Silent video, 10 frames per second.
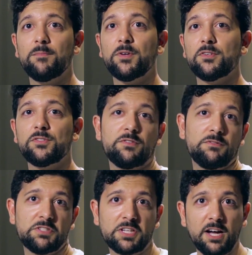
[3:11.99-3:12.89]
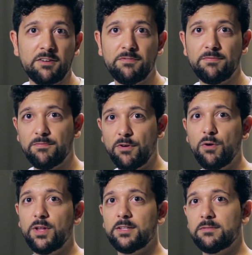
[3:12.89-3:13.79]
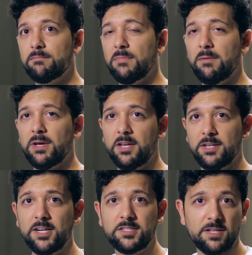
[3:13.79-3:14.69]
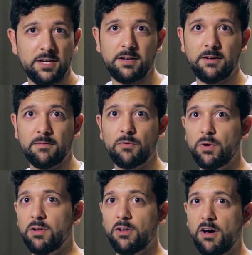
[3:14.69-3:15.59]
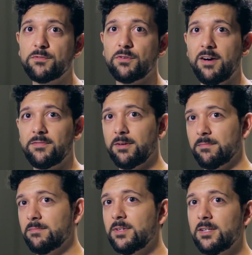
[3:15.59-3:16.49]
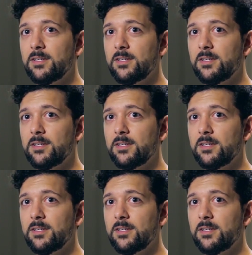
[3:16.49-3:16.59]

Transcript: because it's the kind of flow that maybe he digs, and we'll love to have him